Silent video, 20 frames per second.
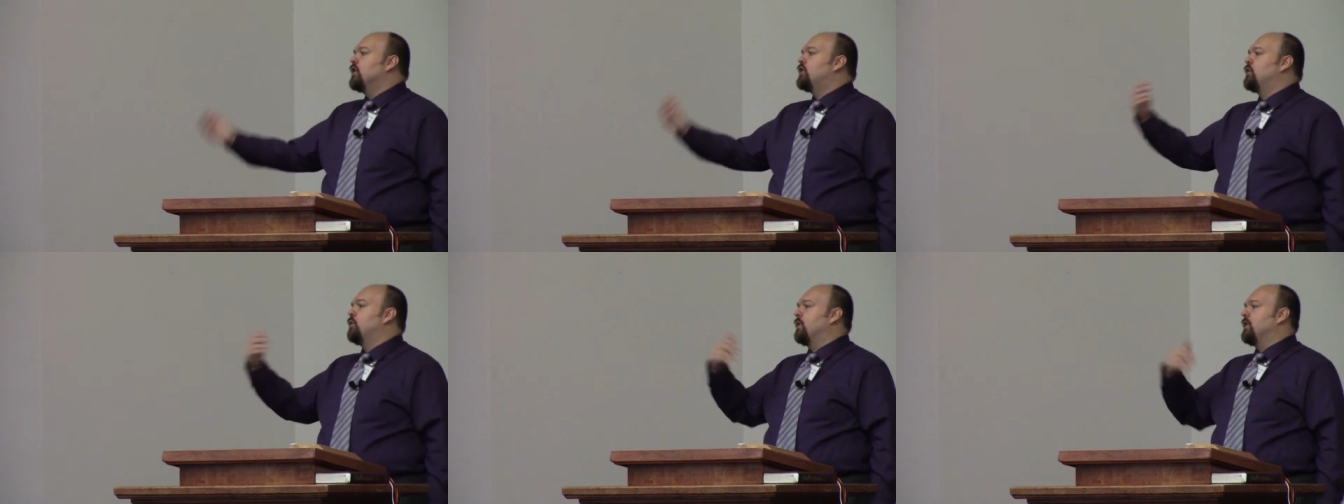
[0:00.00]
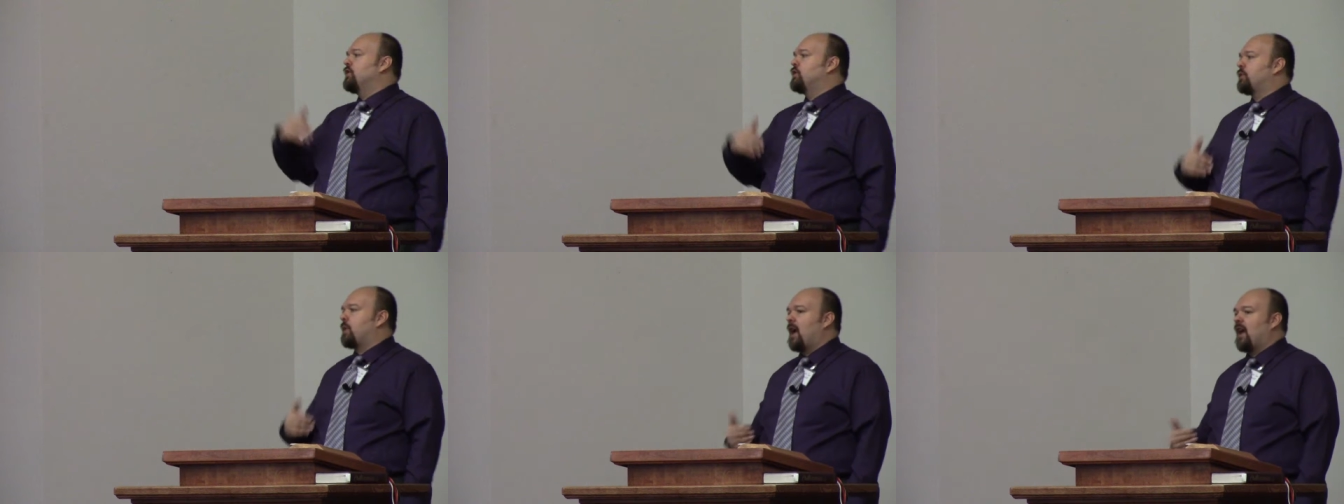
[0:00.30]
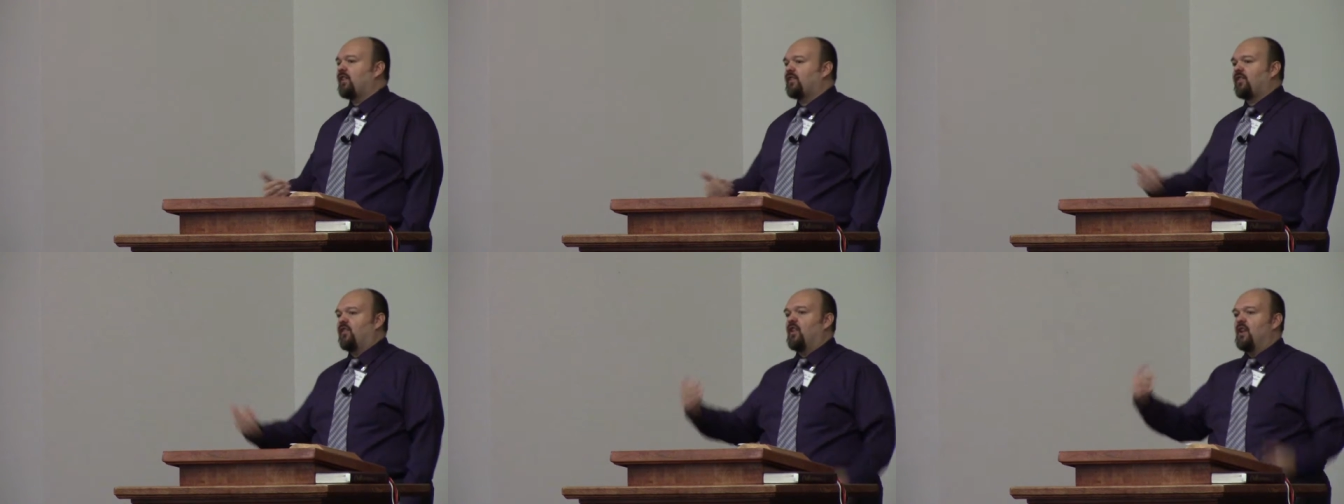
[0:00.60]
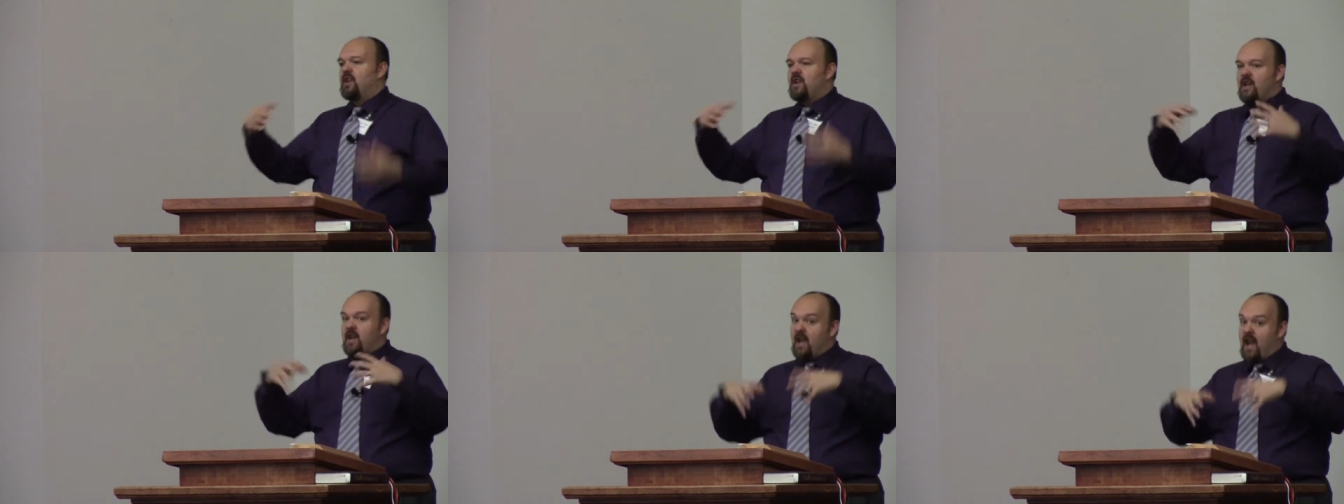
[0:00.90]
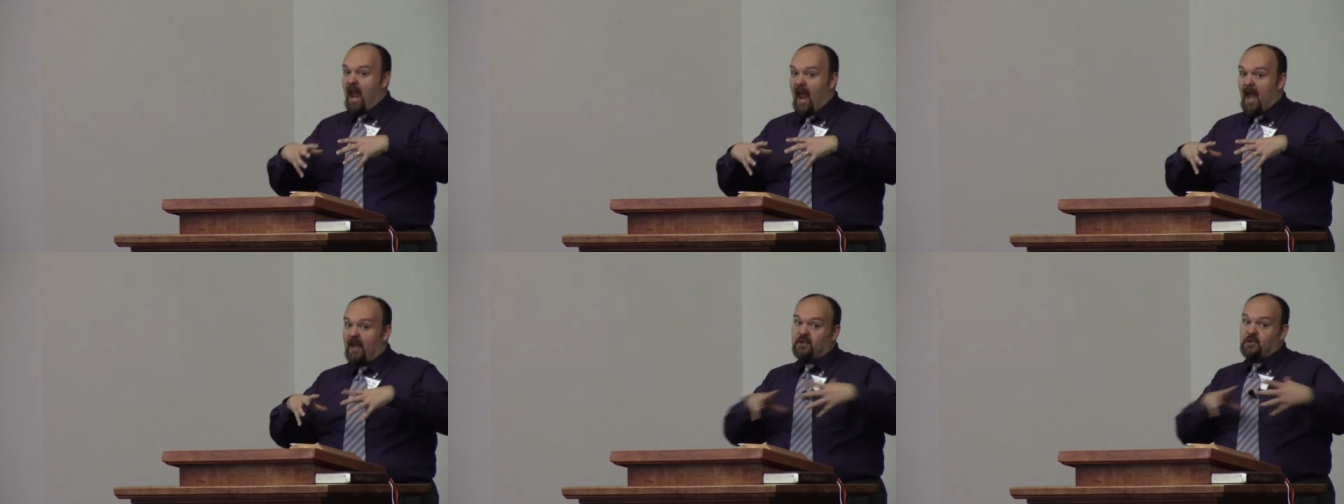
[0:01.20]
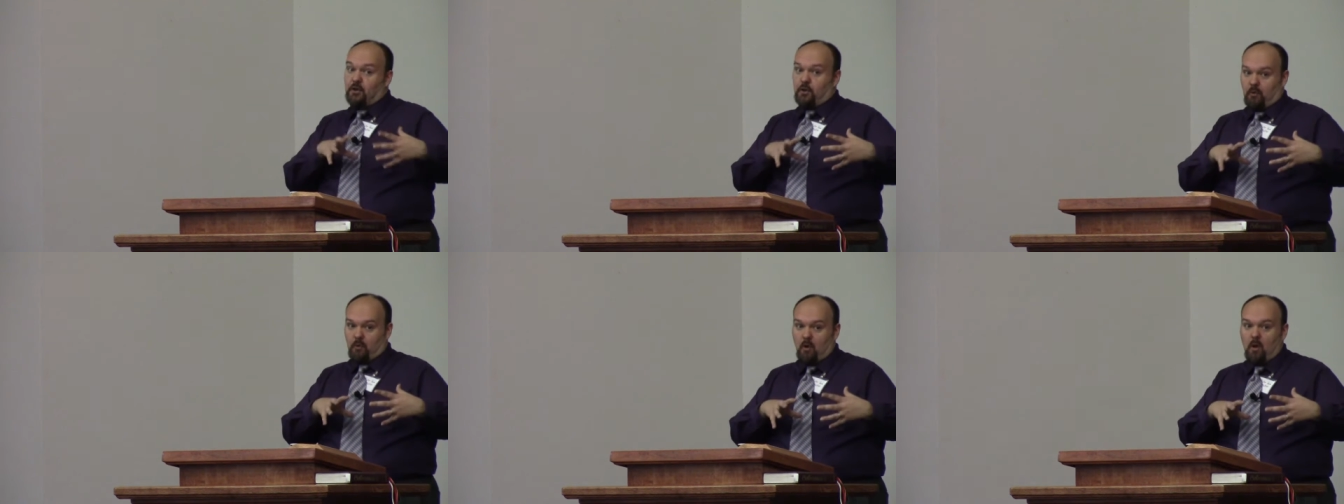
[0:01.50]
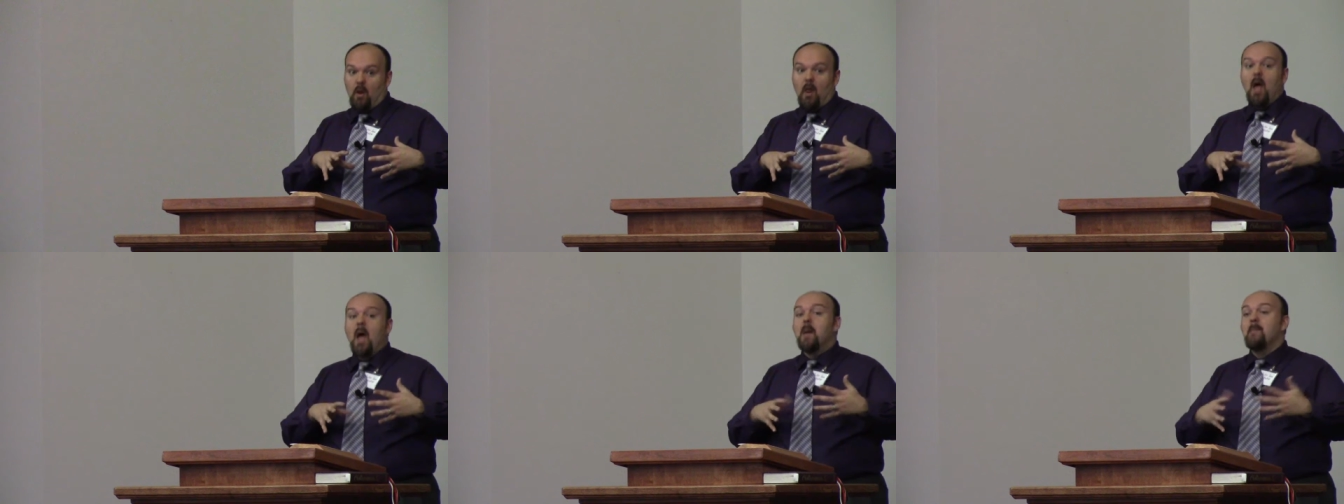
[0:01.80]
to address the
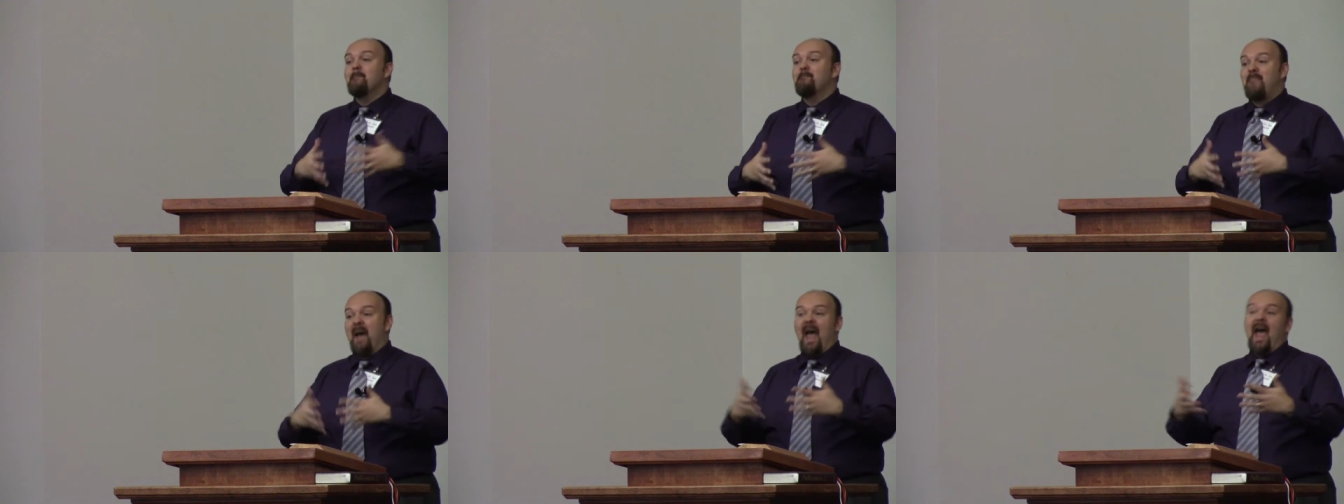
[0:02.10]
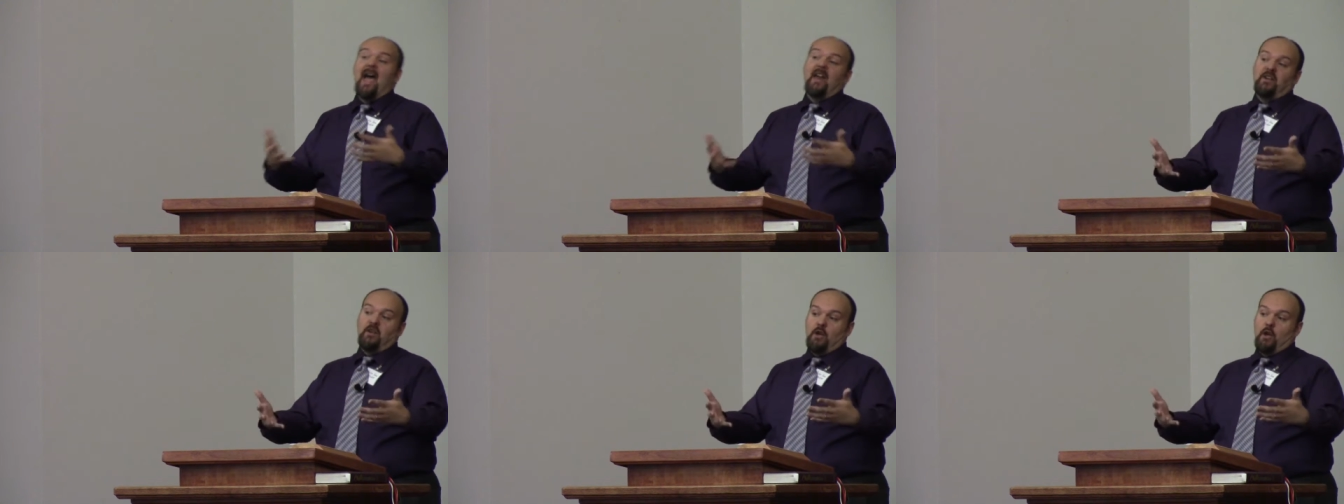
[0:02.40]
natural bad